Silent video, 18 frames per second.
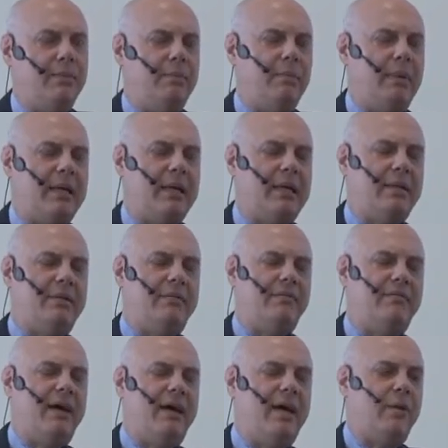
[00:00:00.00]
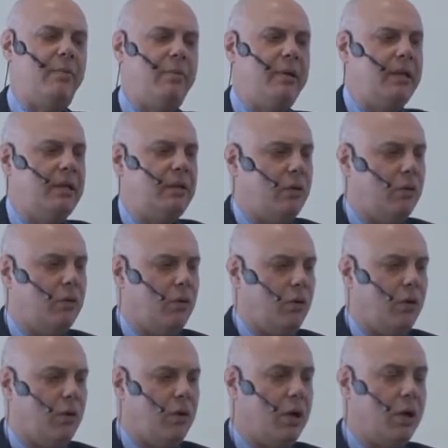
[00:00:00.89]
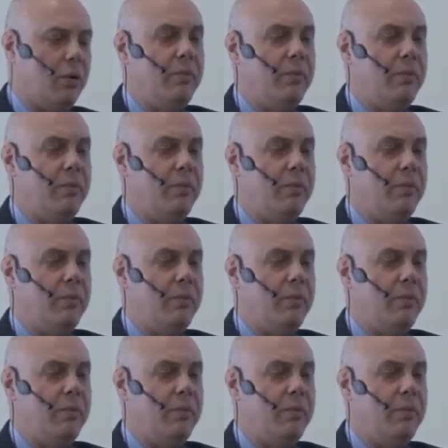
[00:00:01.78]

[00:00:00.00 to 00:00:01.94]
market environment, or